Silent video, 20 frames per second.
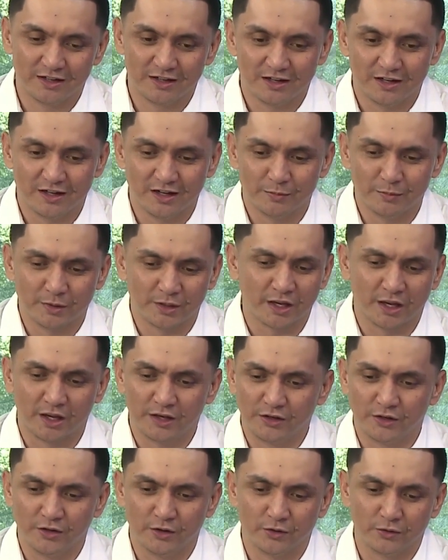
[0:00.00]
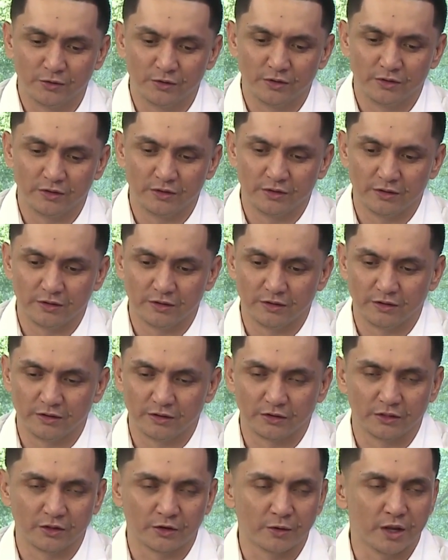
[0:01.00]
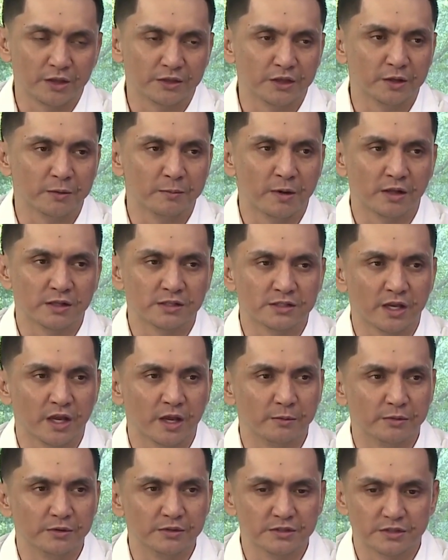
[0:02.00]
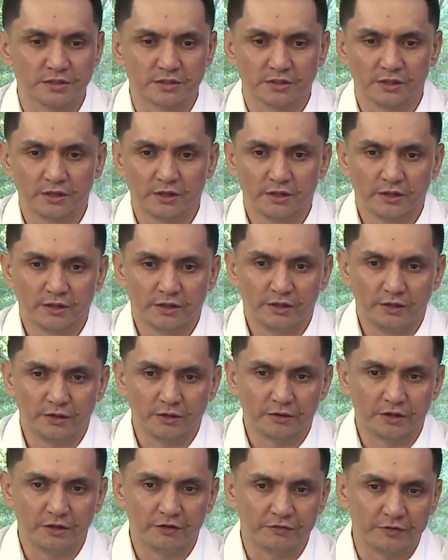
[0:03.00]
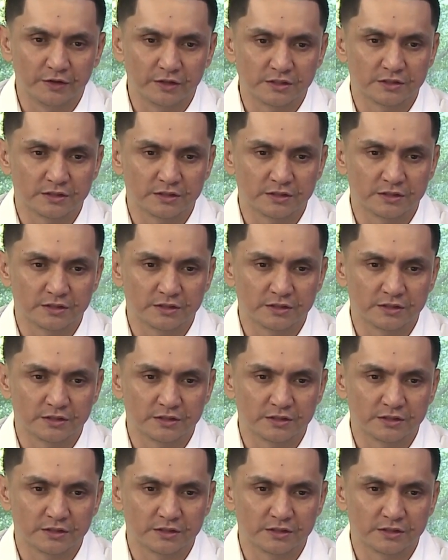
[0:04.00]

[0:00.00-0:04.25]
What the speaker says: again, you know, the great thing about Sam is he fits